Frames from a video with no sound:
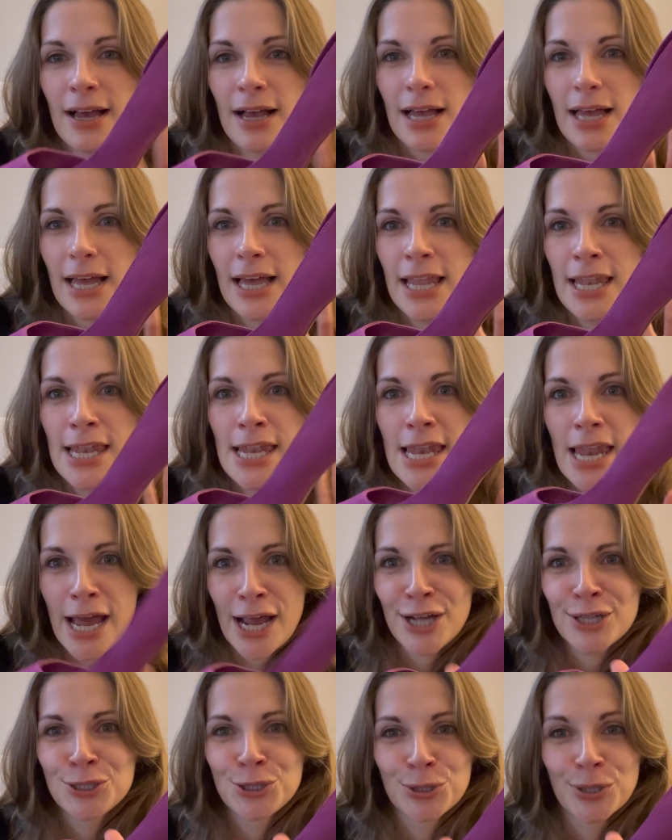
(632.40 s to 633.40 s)

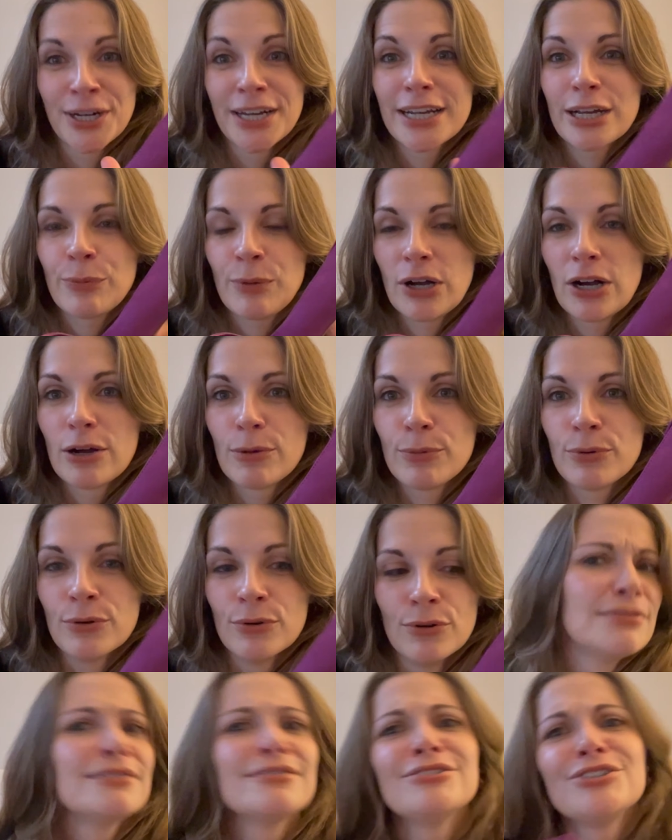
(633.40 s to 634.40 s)
electric
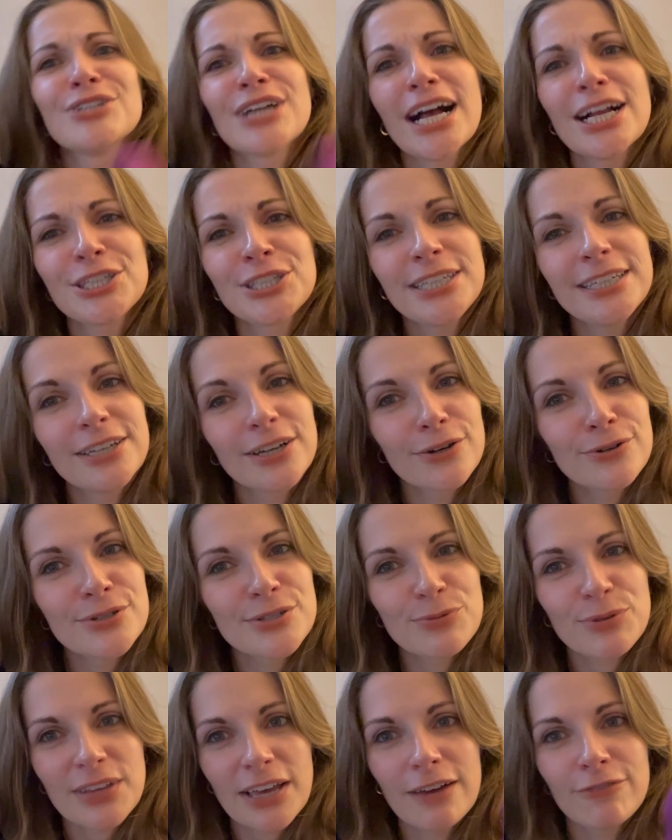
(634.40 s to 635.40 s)
purple, which actually
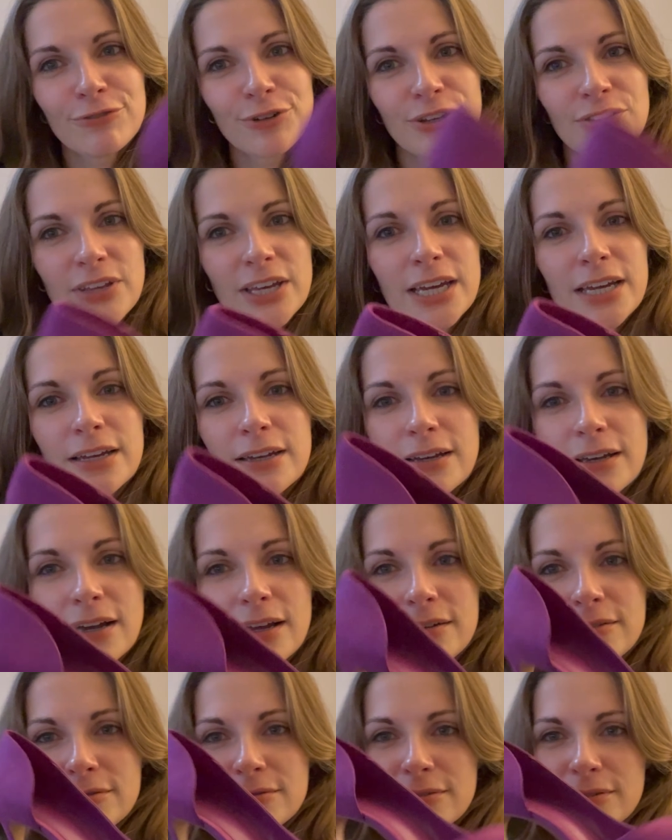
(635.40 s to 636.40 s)
goes with everything,
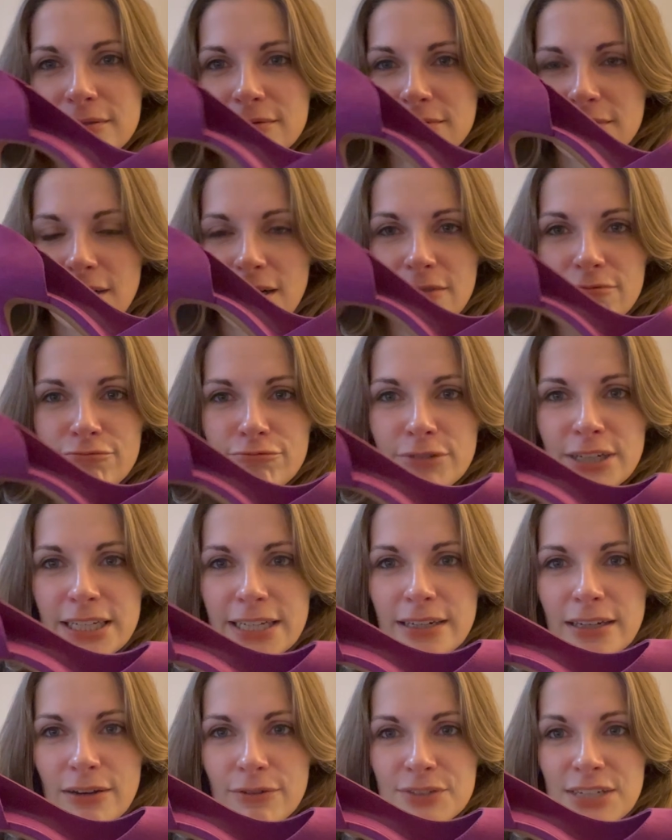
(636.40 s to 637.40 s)
and I
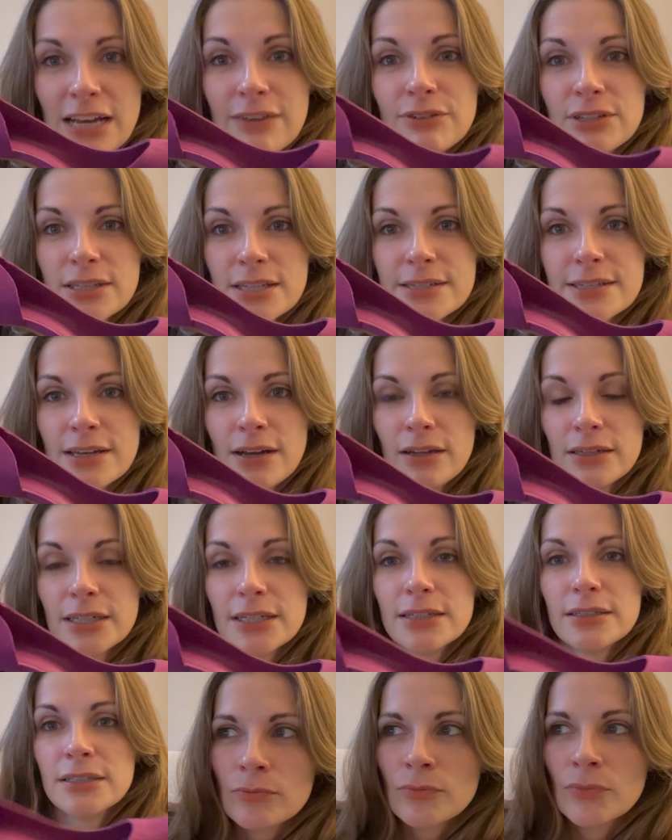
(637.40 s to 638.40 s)
really loved having this
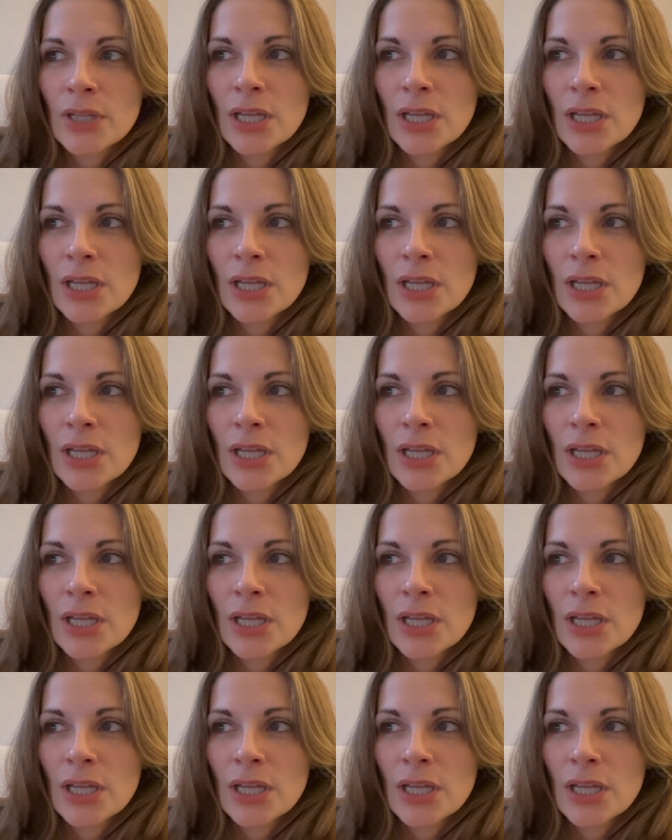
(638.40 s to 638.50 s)
colour.